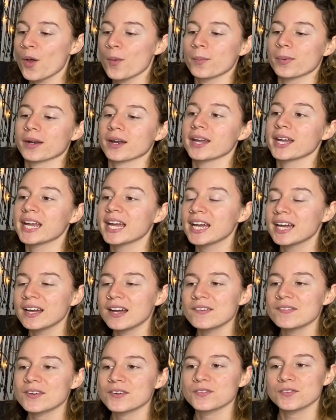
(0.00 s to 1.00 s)
but I
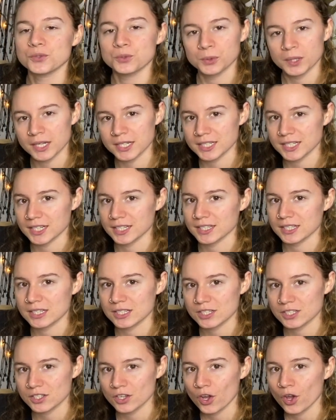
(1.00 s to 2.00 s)
have a few
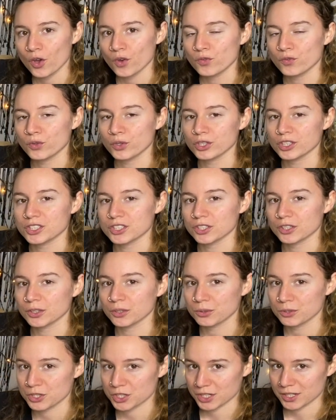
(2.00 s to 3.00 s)
ideas for
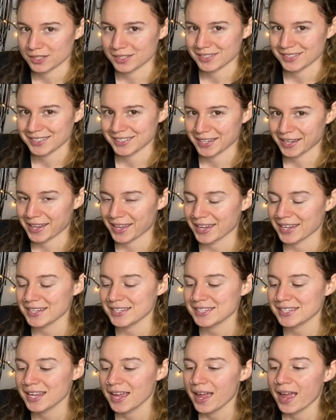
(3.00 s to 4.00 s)
solutions to
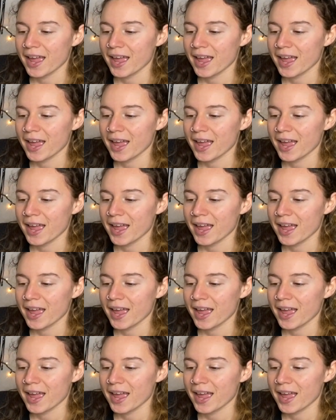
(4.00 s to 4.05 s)
this,